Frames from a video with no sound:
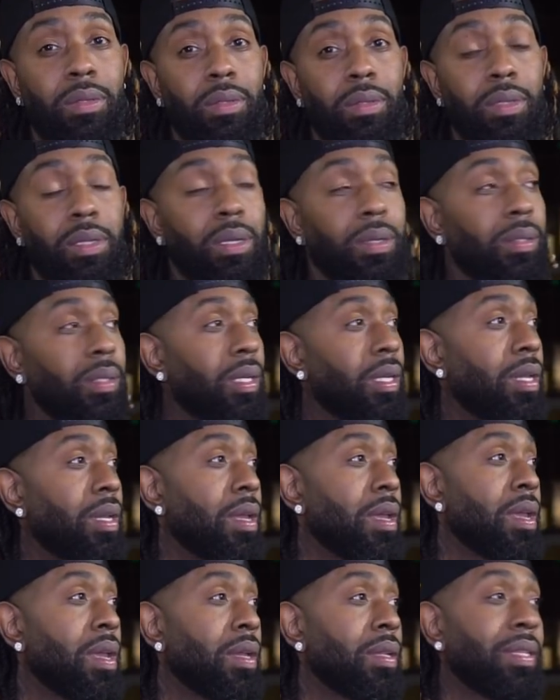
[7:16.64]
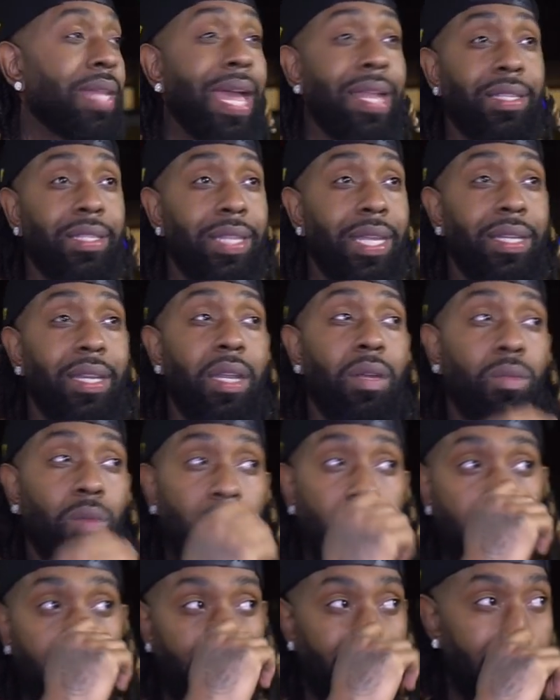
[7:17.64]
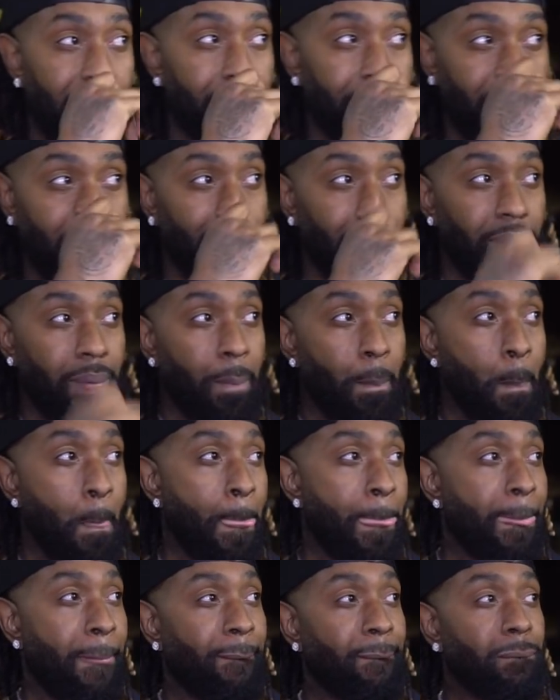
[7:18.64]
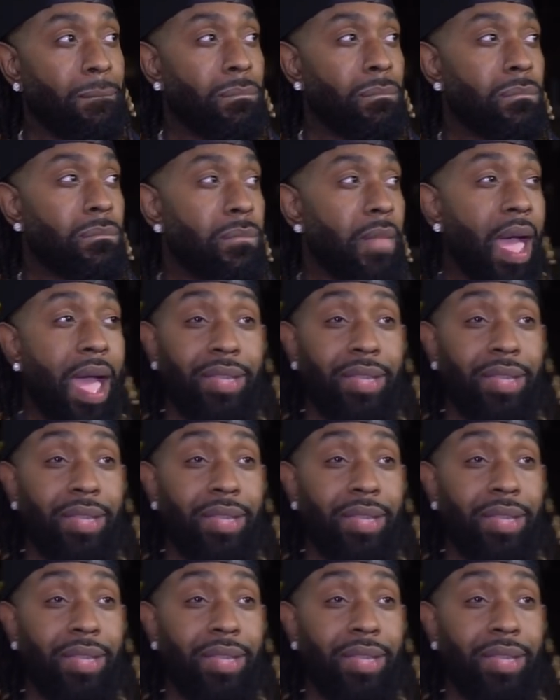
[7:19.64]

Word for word: You know what I'm saying? Not to say nothing wrong with that, but, nah,